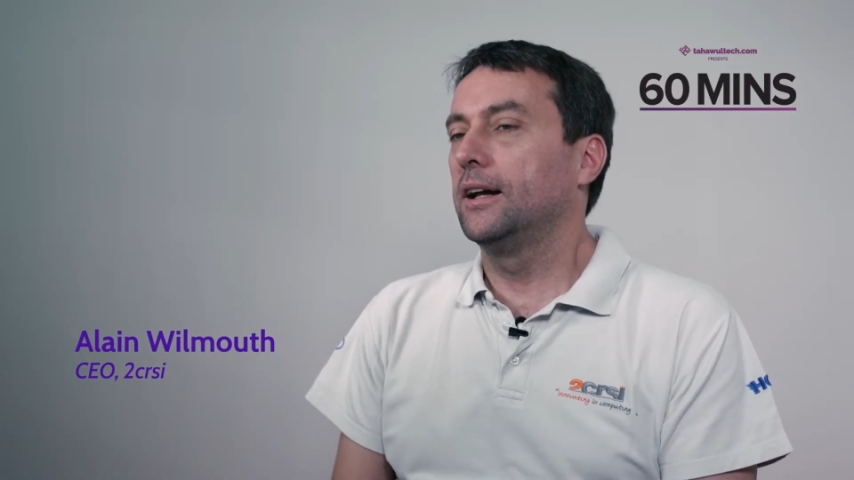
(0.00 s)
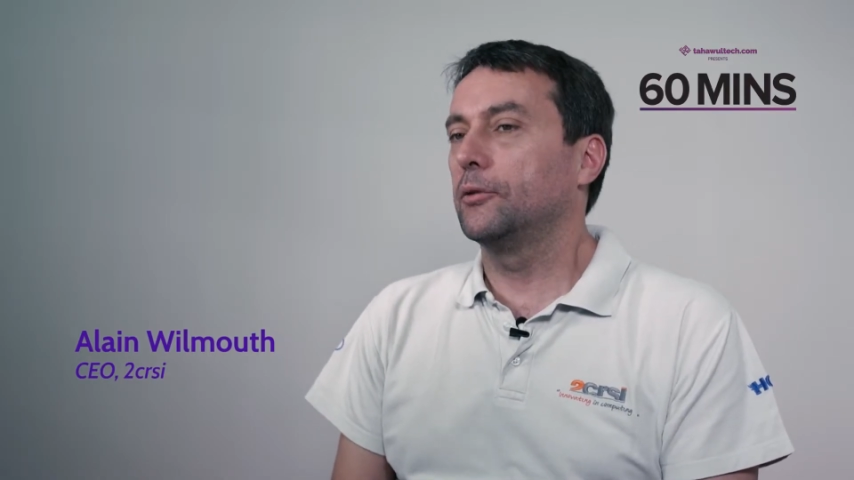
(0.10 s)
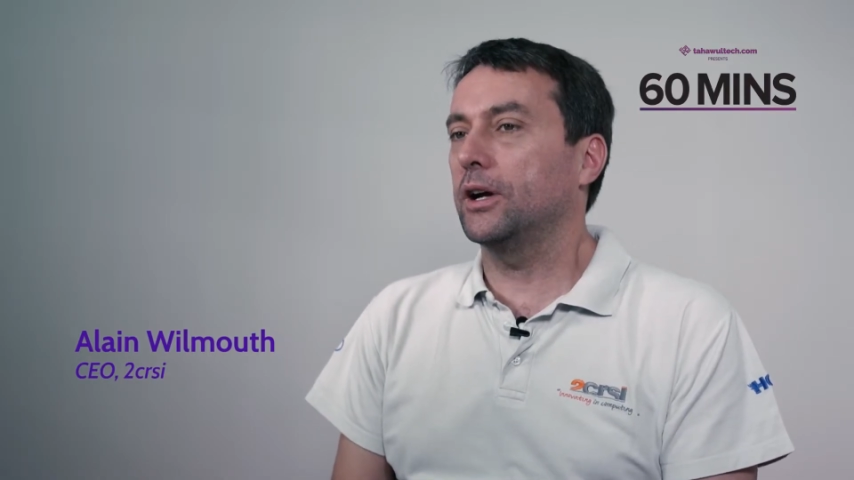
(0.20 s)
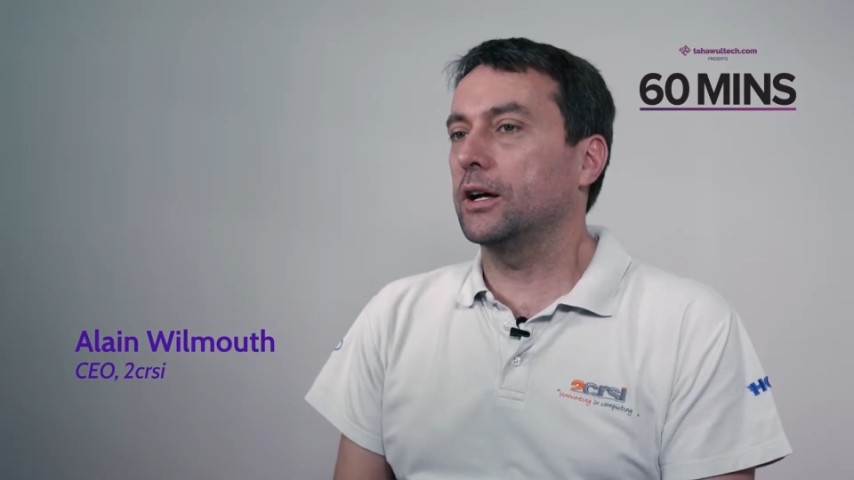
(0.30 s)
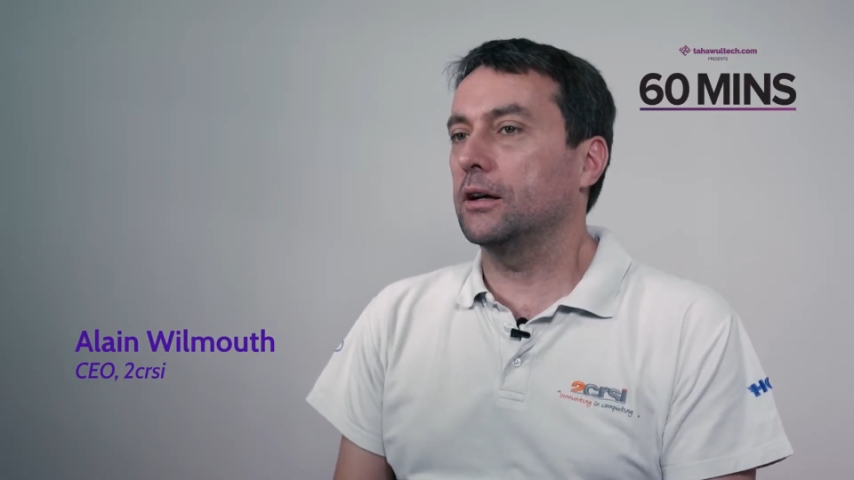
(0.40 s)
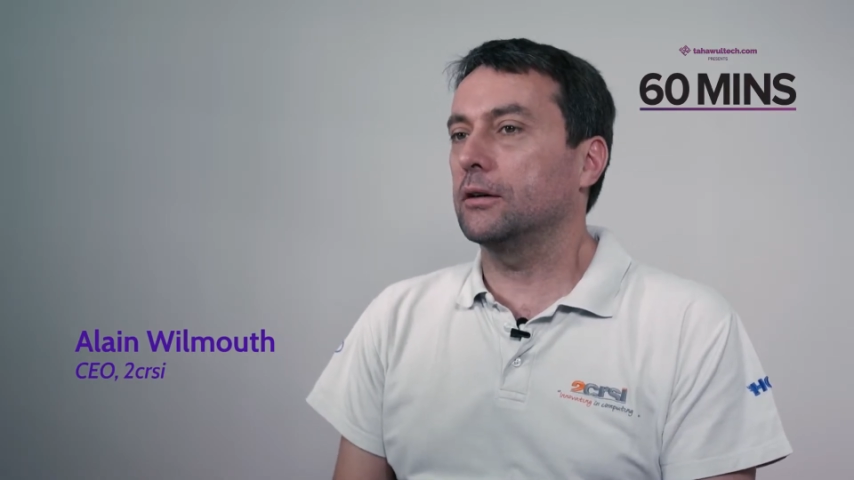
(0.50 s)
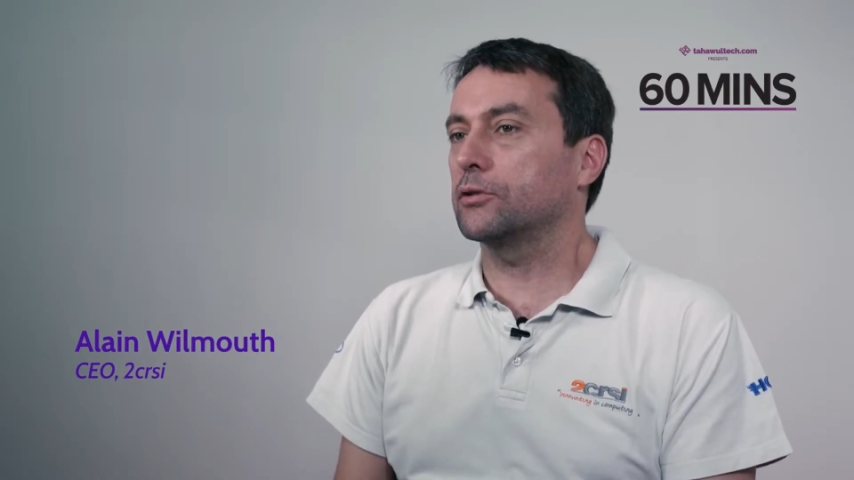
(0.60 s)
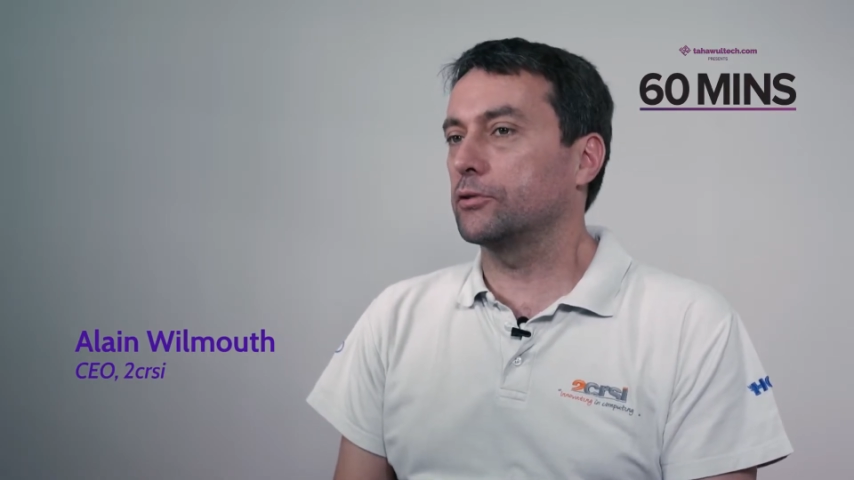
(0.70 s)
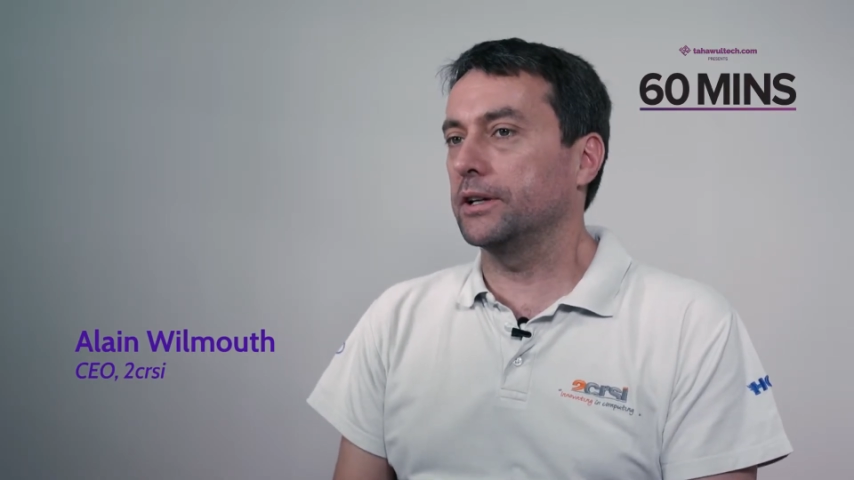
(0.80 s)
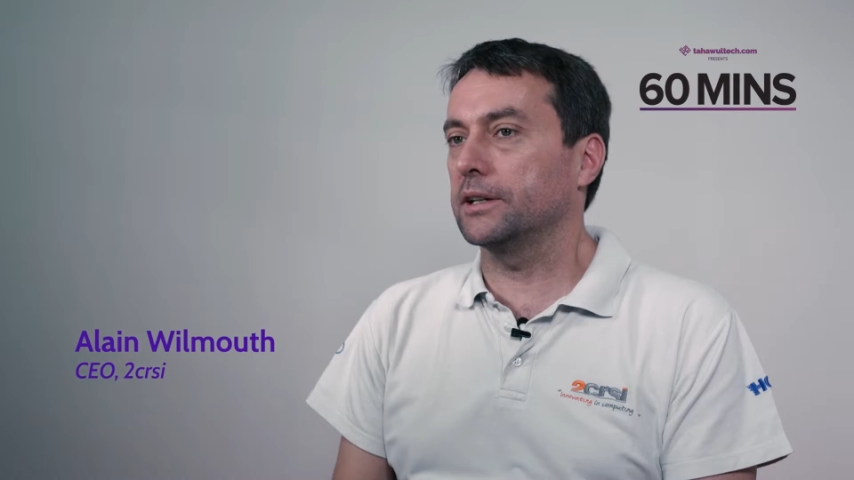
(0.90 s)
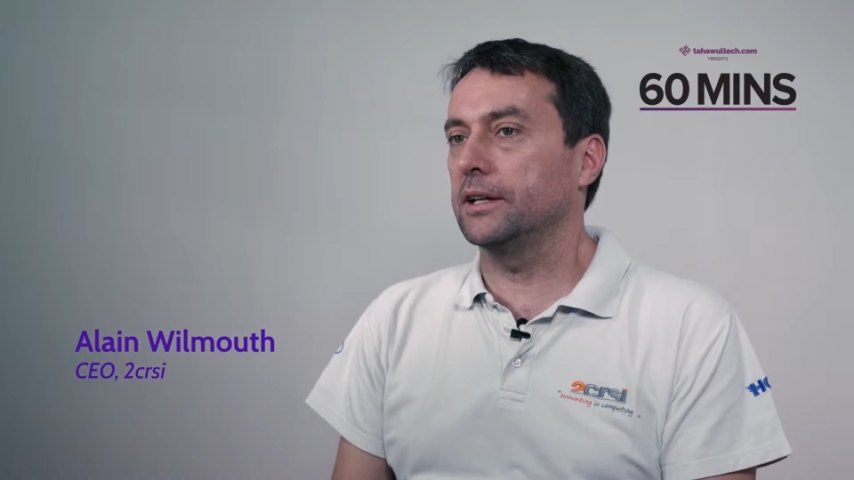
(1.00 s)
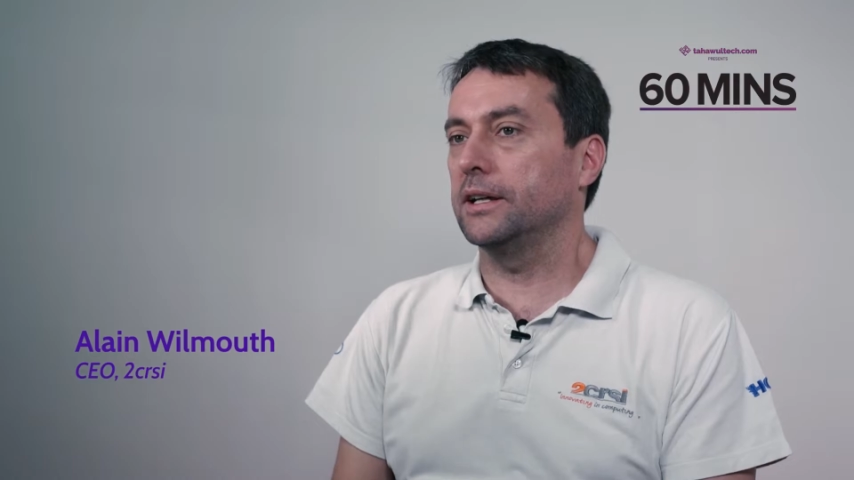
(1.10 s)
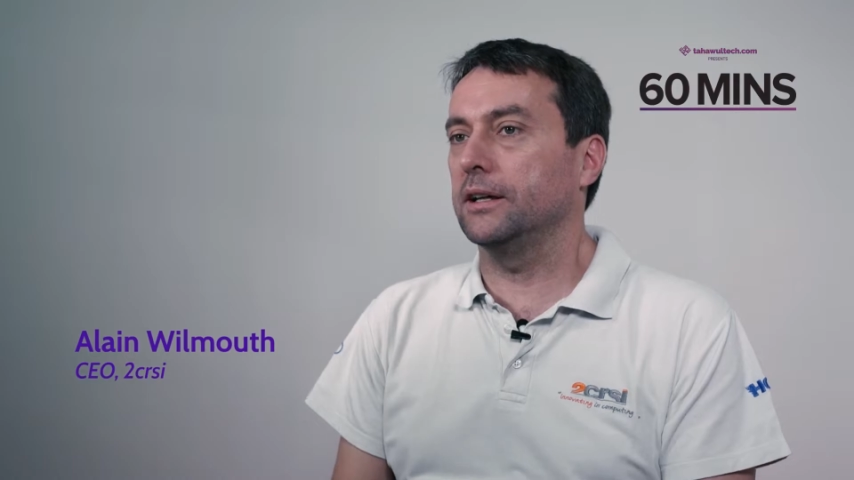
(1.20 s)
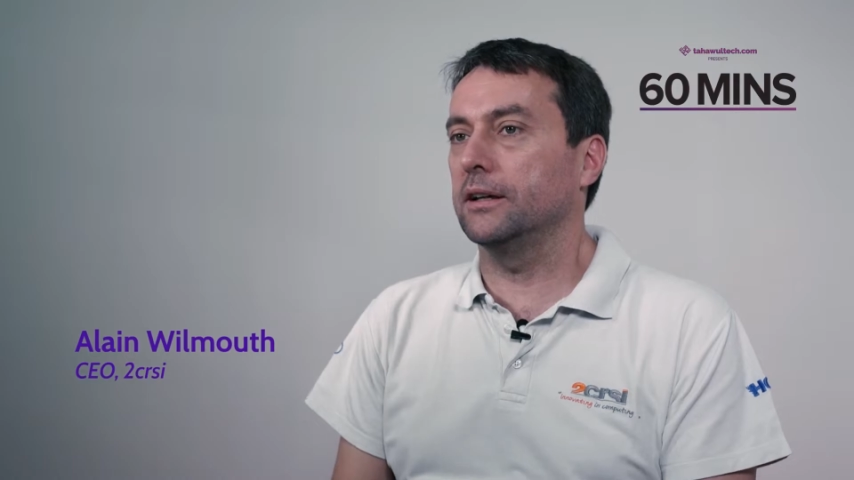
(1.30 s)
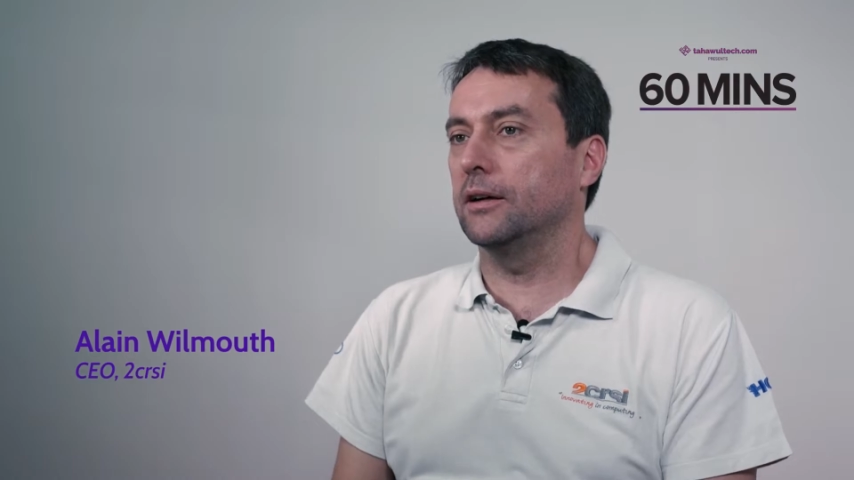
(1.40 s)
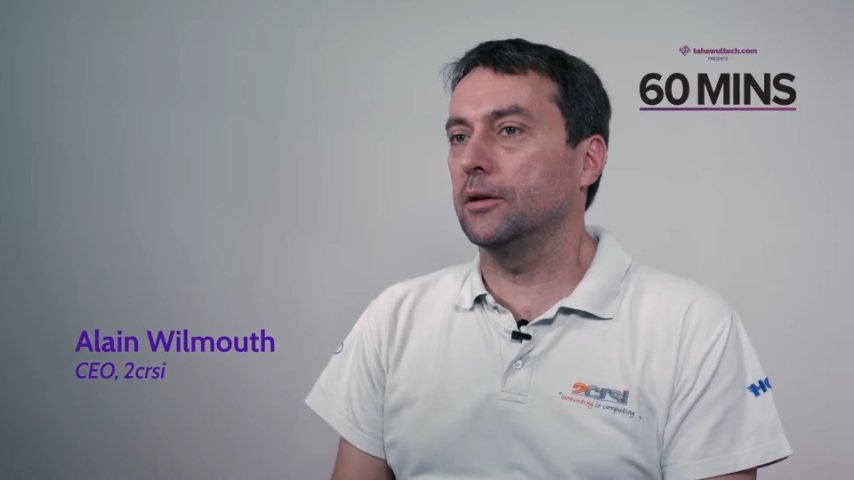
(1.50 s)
We are currently